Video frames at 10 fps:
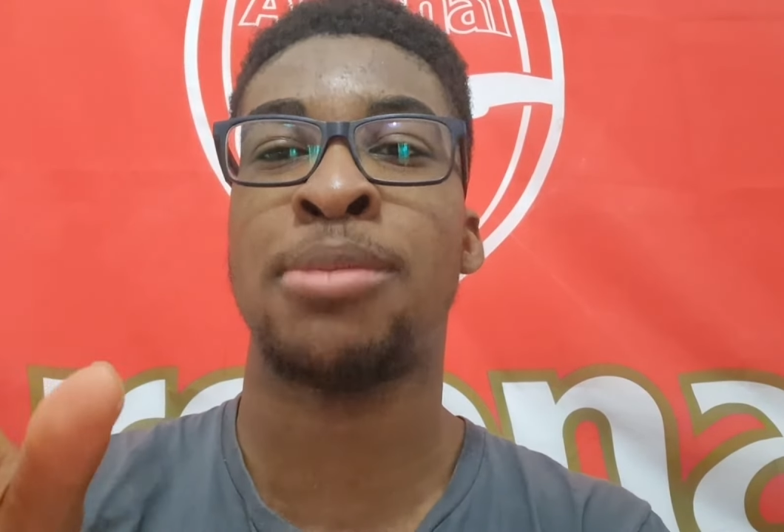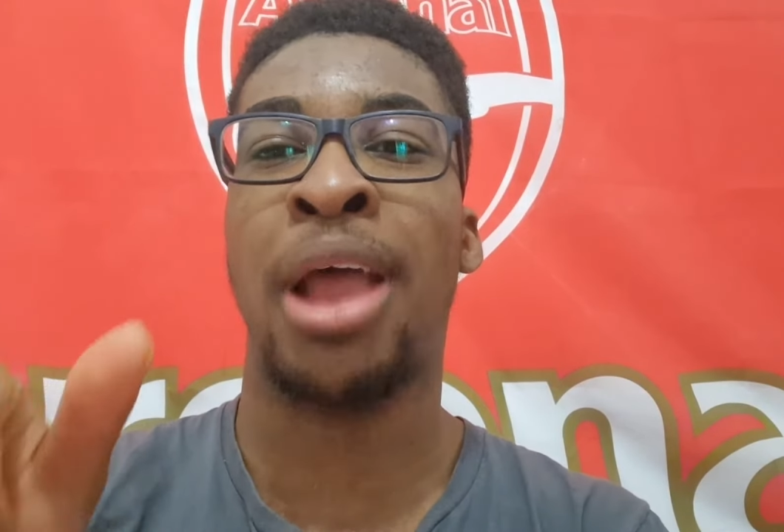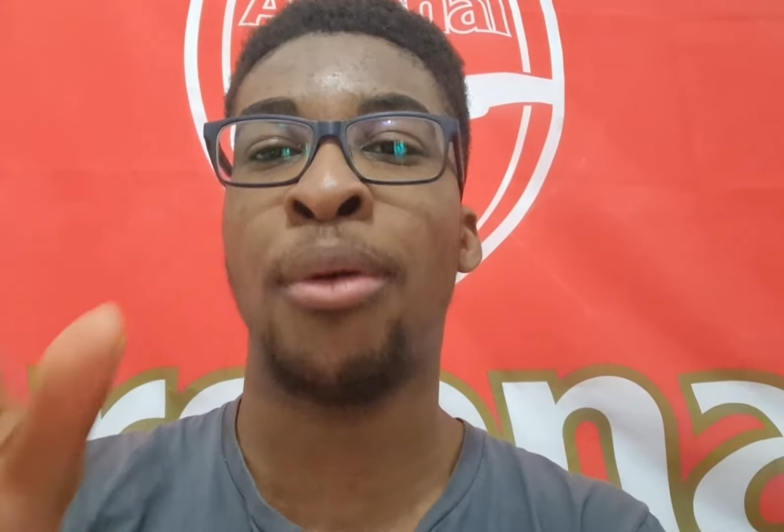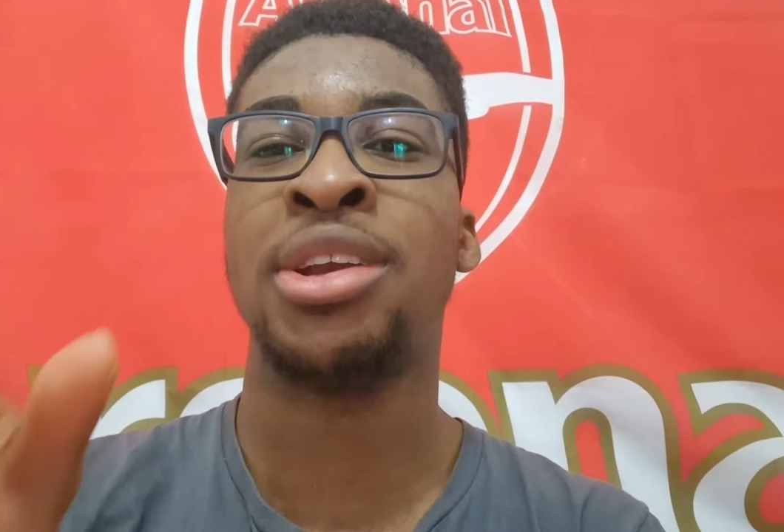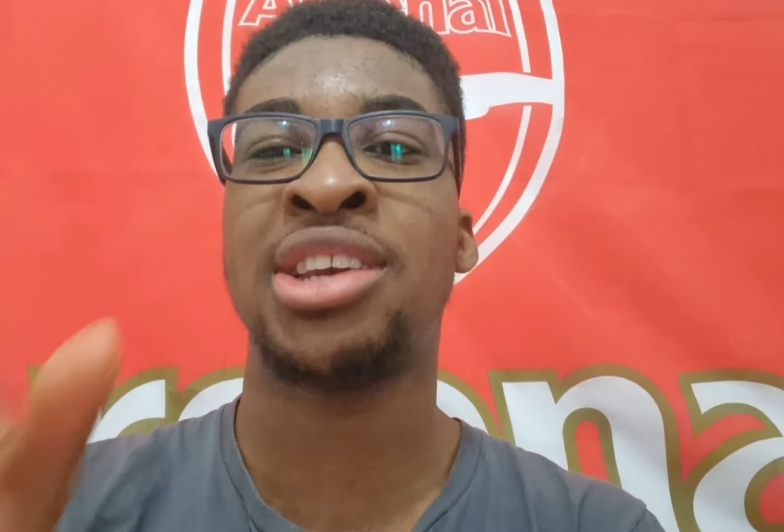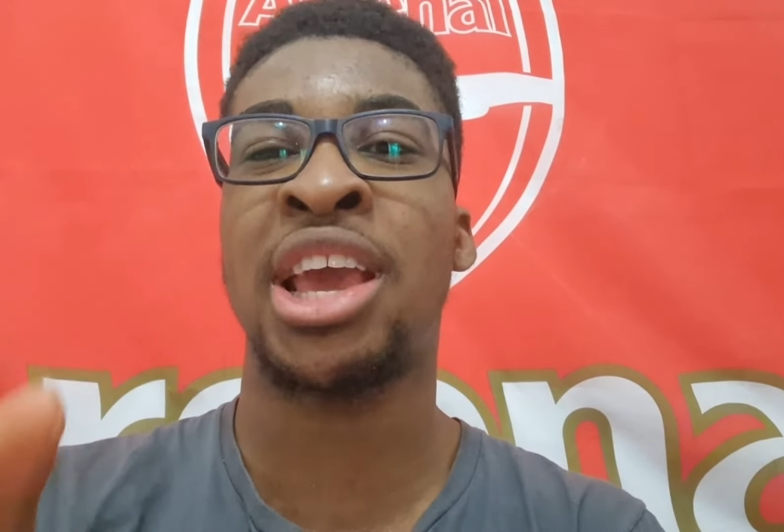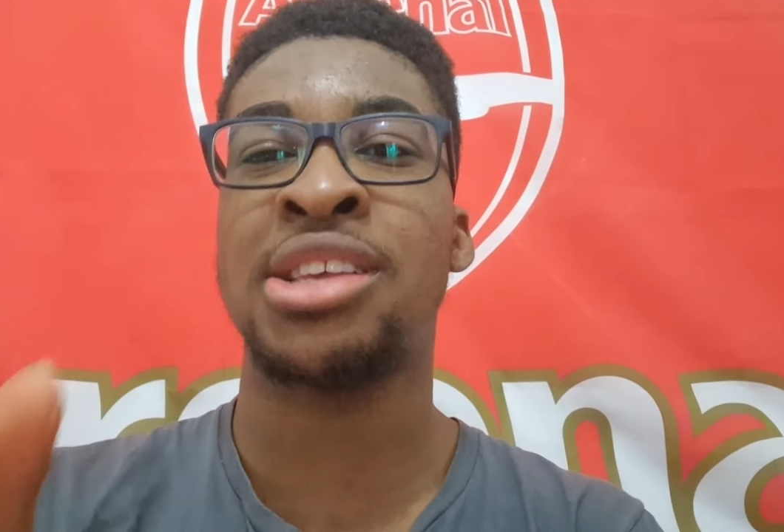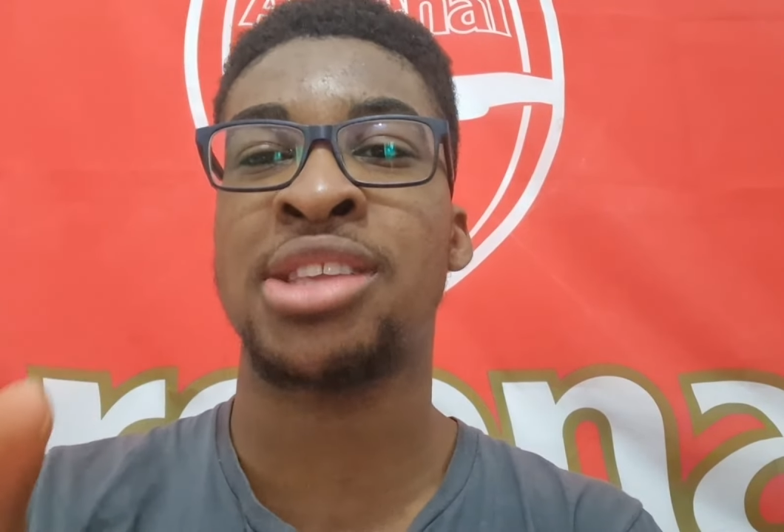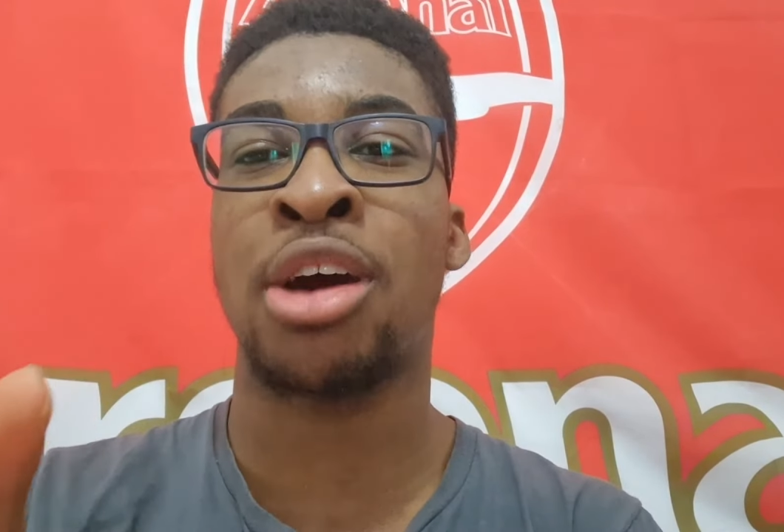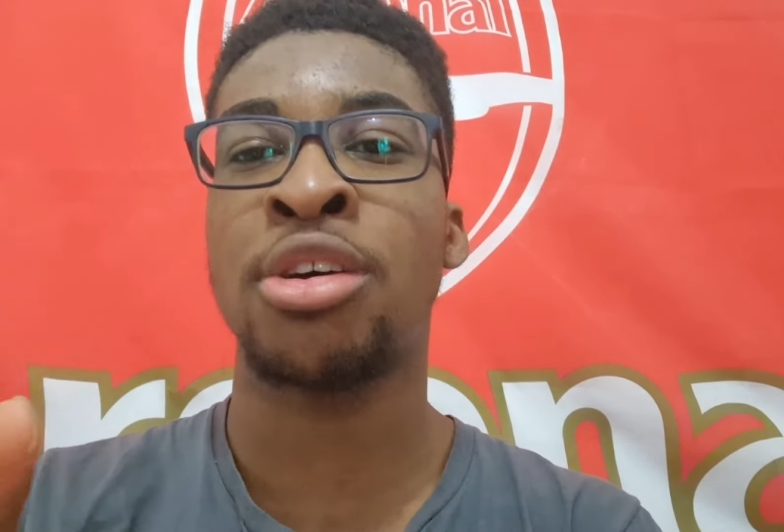him
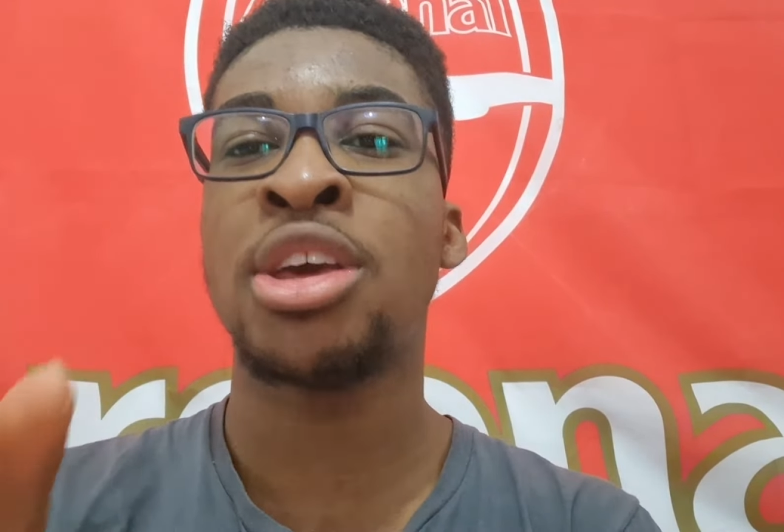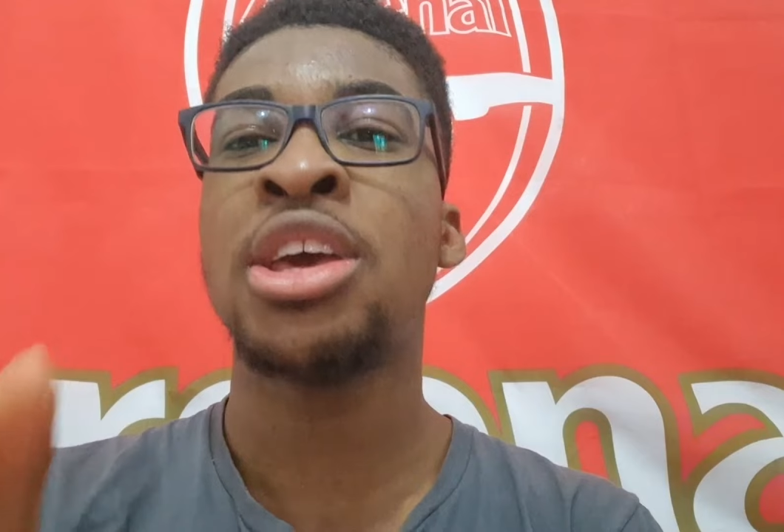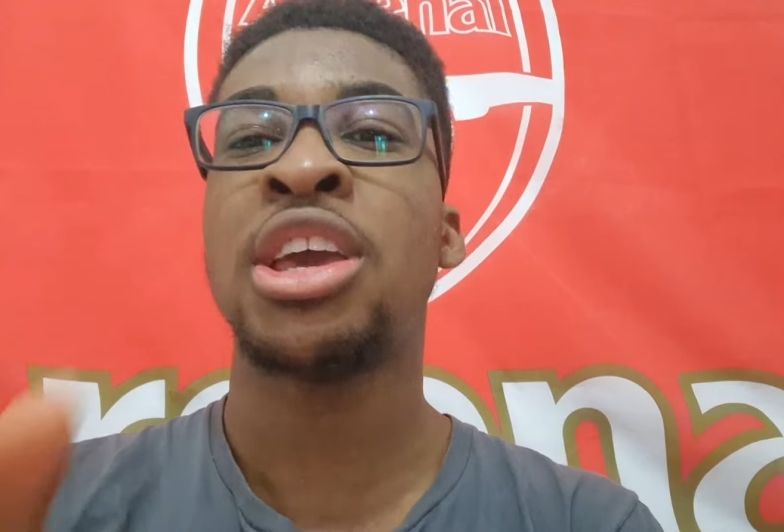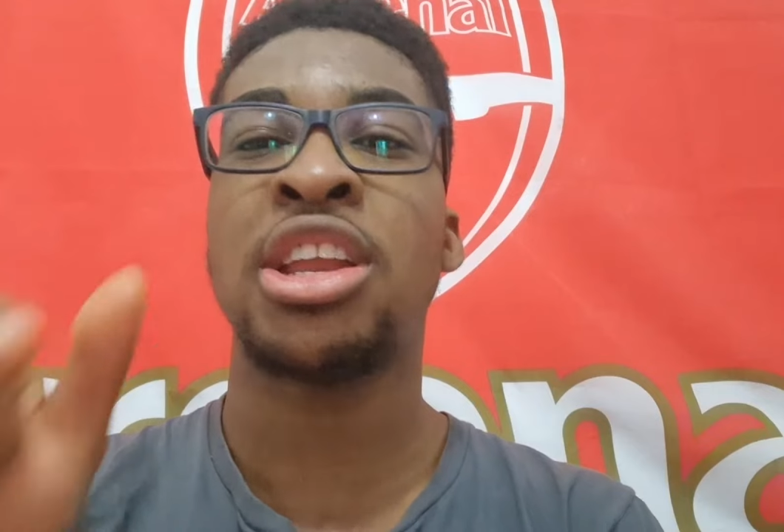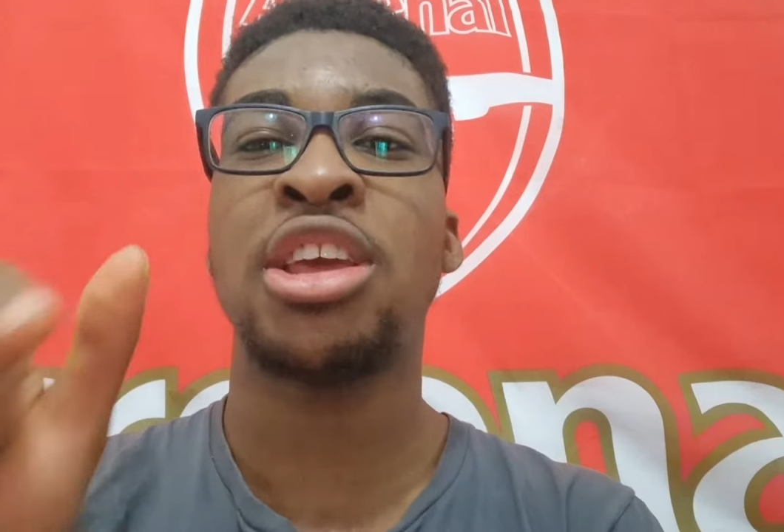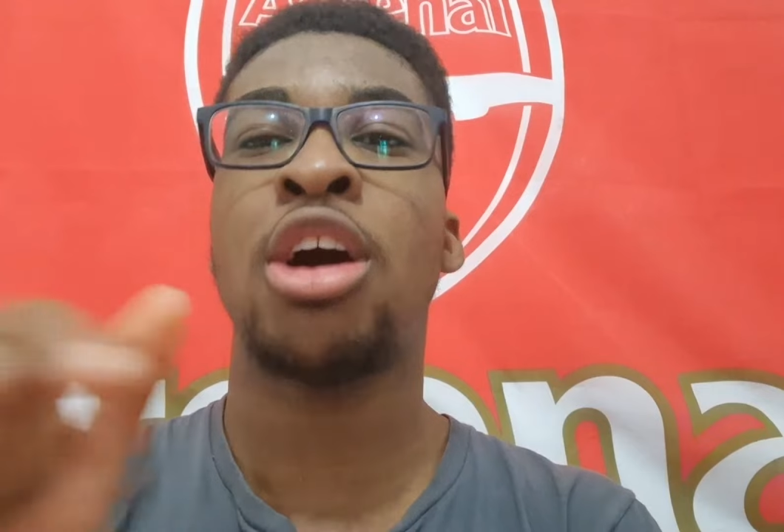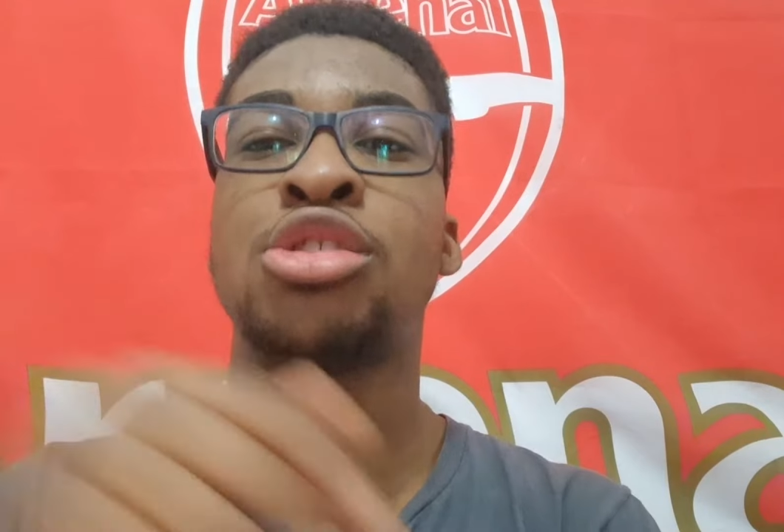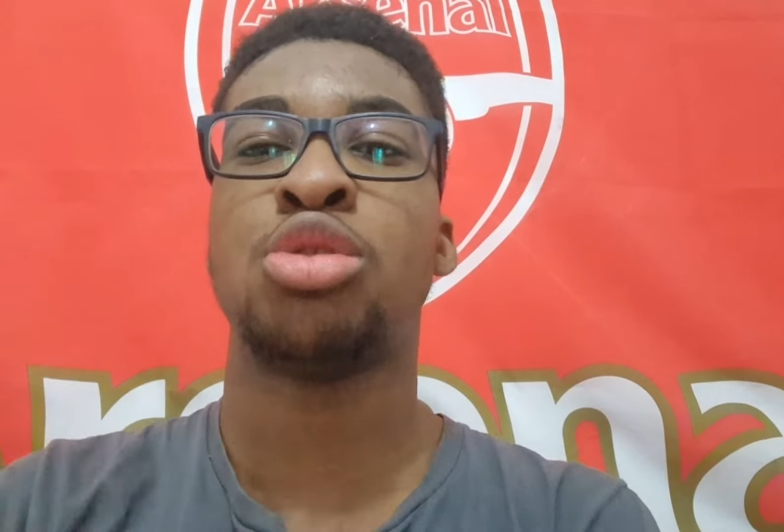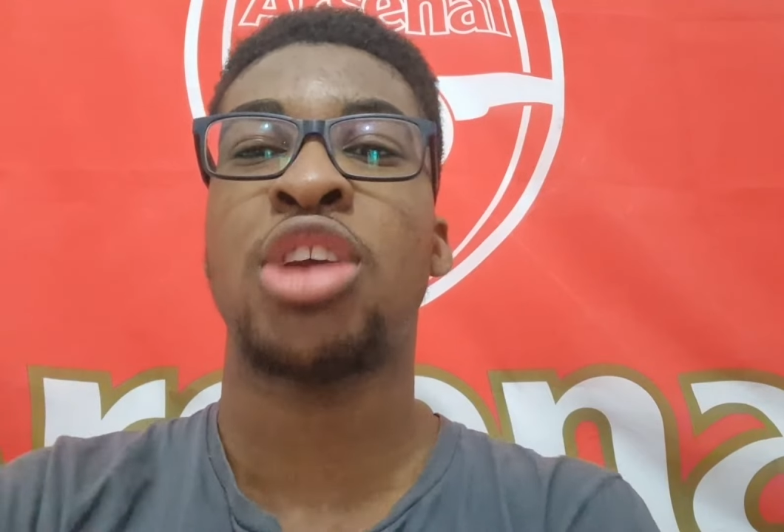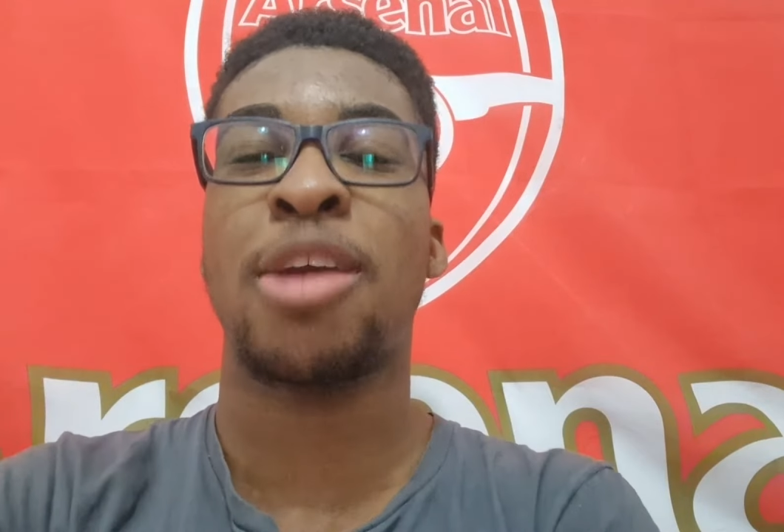nowadays now in the
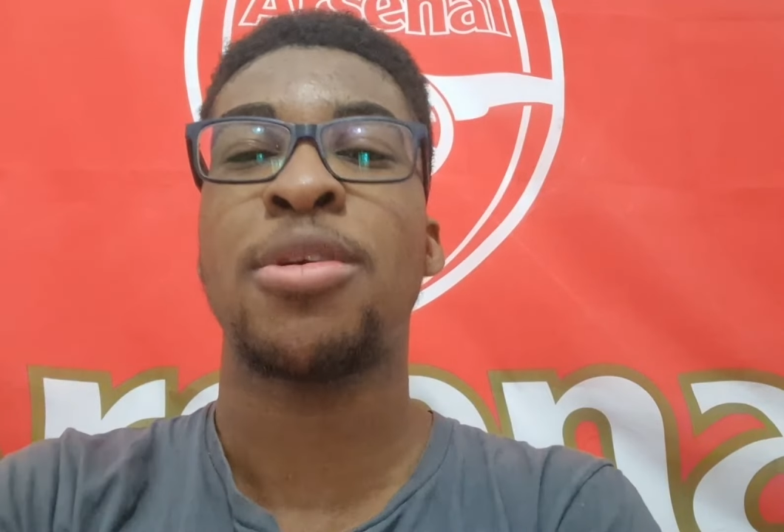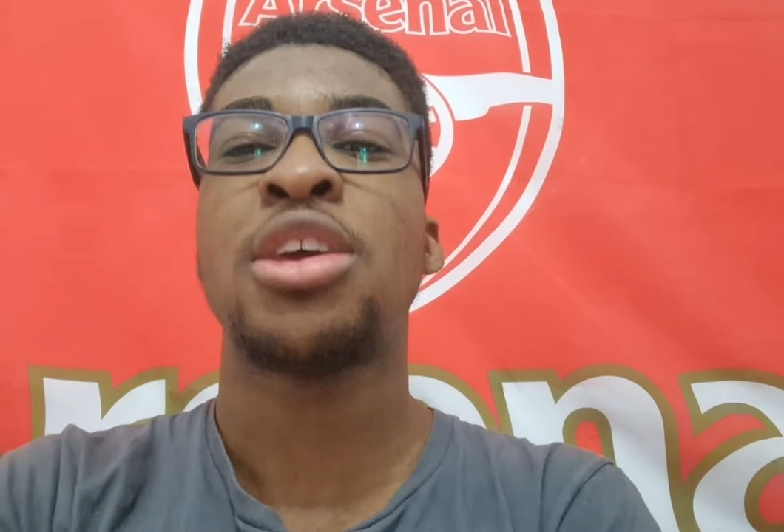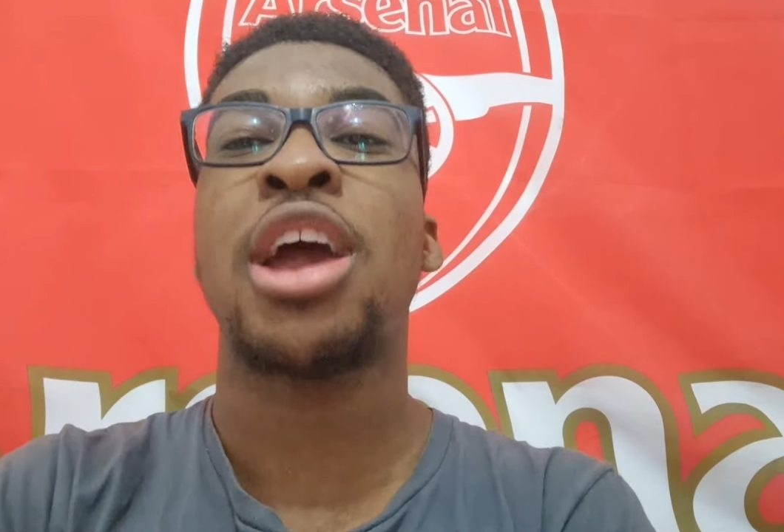Arsenal game.